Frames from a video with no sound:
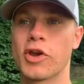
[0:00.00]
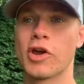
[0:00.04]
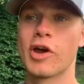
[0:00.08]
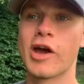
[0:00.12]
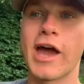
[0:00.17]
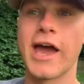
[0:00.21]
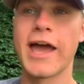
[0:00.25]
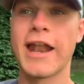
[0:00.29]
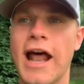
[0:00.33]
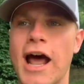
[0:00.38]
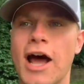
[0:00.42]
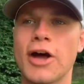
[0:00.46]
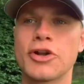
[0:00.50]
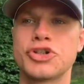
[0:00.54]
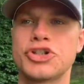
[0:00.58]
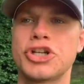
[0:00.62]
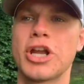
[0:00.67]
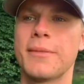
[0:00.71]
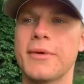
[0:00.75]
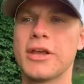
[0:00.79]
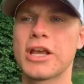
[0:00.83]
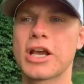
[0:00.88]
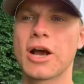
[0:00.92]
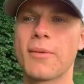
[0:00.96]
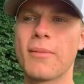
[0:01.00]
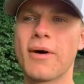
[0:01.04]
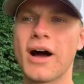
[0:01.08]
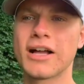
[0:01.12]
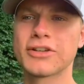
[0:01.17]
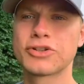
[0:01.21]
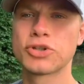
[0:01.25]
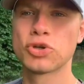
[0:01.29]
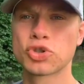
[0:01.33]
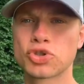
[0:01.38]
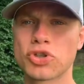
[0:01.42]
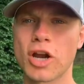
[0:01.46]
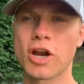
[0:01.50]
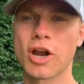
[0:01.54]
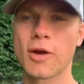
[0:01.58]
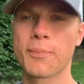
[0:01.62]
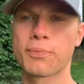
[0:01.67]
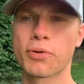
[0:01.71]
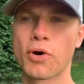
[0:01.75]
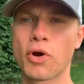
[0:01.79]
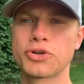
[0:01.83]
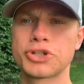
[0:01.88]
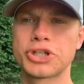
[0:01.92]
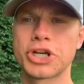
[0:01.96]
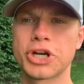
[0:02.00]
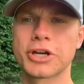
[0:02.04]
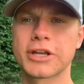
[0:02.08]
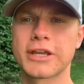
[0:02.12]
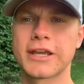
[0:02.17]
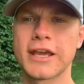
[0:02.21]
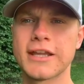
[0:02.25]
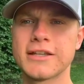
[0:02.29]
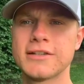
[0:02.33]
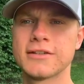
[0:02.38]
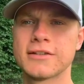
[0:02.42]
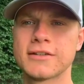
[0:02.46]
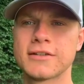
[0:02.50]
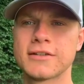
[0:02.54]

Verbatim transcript: Hey now, Jimmy, come on, two-strike approach here, kid.